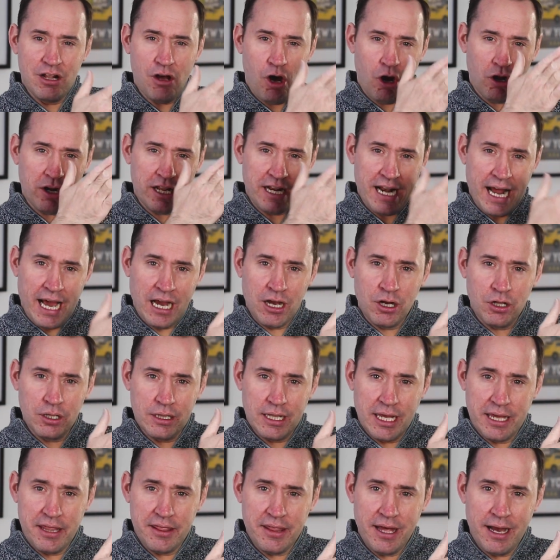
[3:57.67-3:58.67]
on an angle
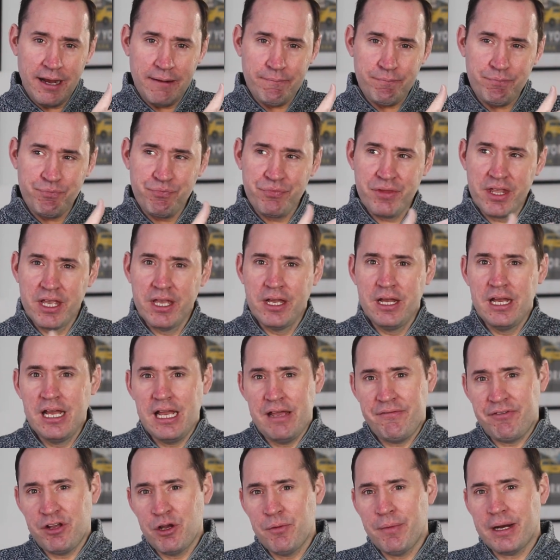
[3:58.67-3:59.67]
like that,
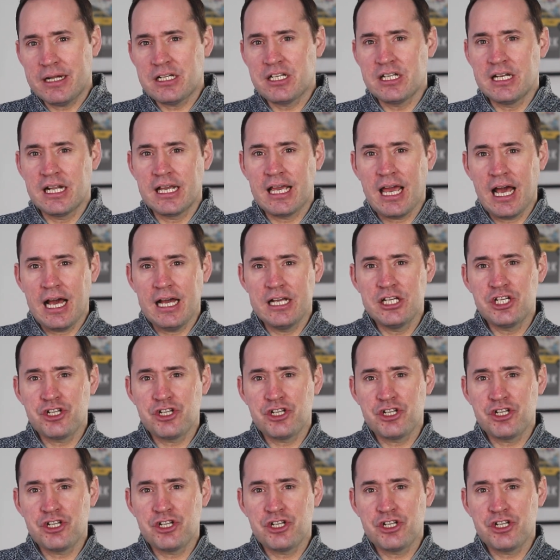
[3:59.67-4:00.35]
if you imagine the guy